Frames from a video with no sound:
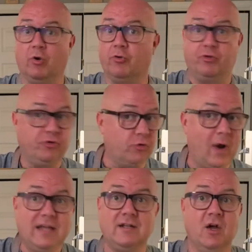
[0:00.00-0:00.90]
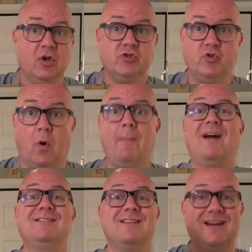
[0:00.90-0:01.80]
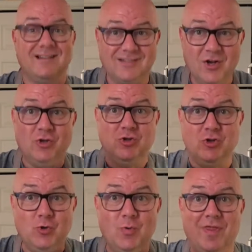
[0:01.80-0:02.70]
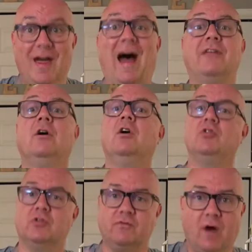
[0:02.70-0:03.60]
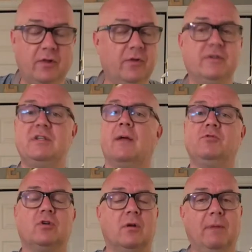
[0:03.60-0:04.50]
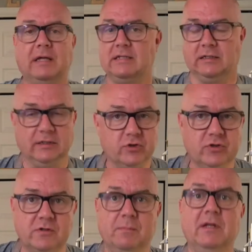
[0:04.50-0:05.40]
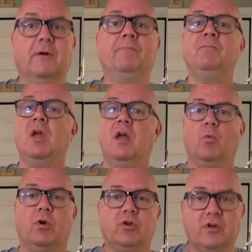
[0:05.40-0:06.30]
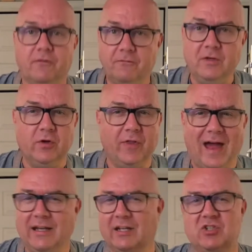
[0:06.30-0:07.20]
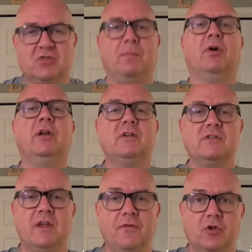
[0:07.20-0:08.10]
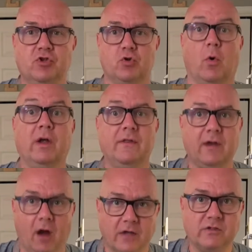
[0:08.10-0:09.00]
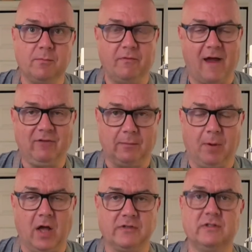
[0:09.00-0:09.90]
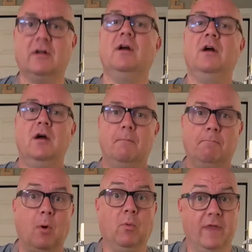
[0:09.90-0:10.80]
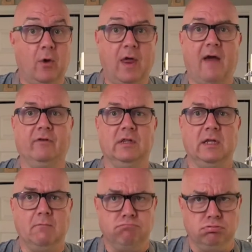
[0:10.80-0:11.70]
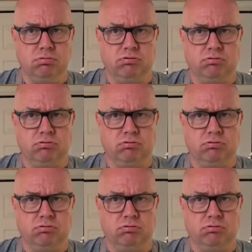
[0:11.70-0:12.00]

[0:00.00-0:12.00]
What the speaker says: straight store-bought sauce? Do that. Just follow the steps. You're going to make a delicious meal where you're going to feel that experience and the joy and the awesome of having pasta, but without having the